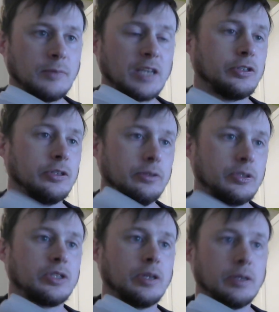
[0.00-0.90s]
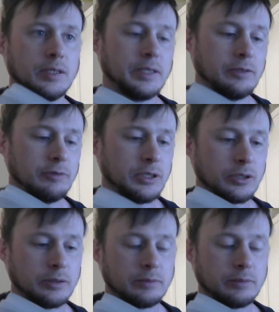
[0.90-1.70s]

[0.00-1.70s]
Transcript: guess you could suddenly reach